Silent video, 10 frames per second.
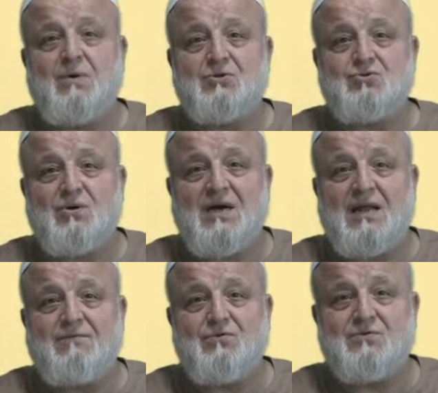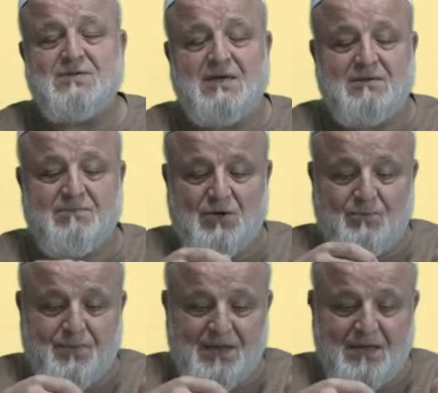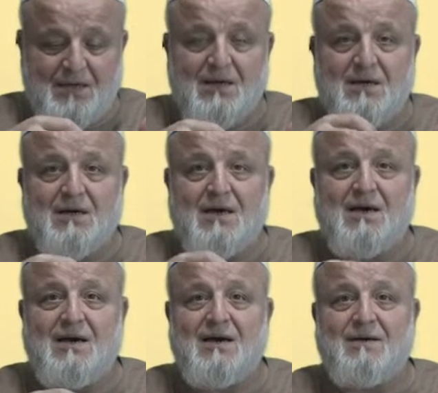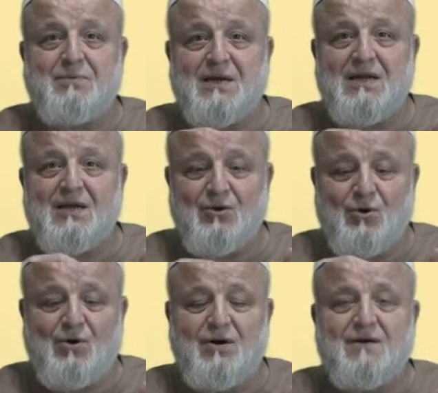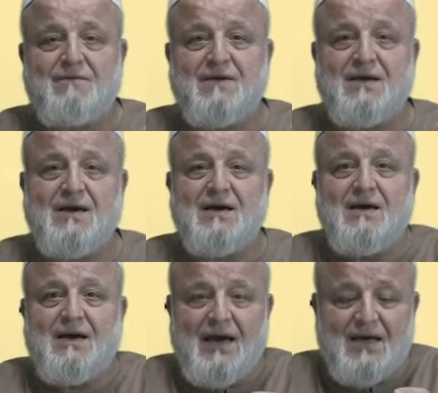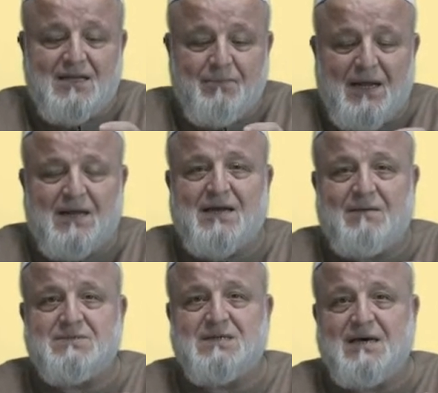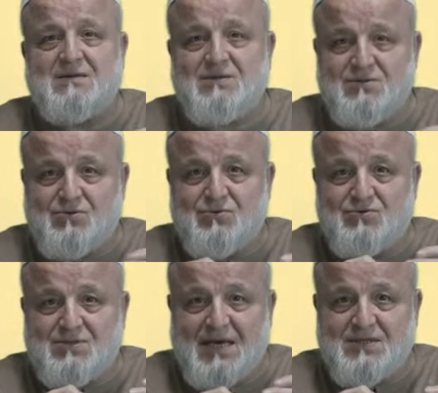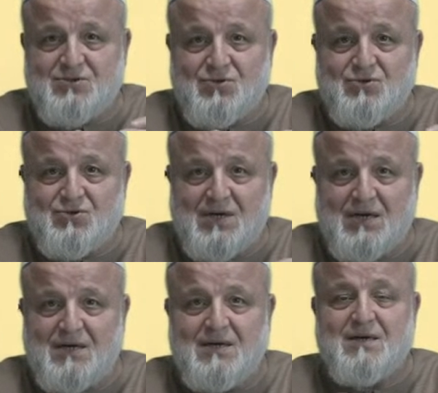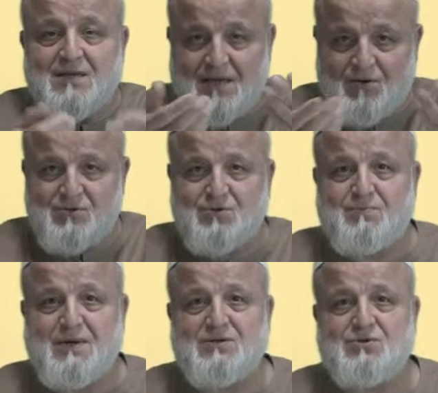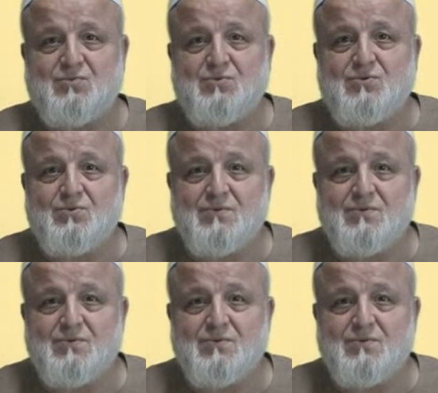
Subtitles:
sugar levels and you're prickling your finger and the blood comes out to test your sugar, that also breaks your wudu.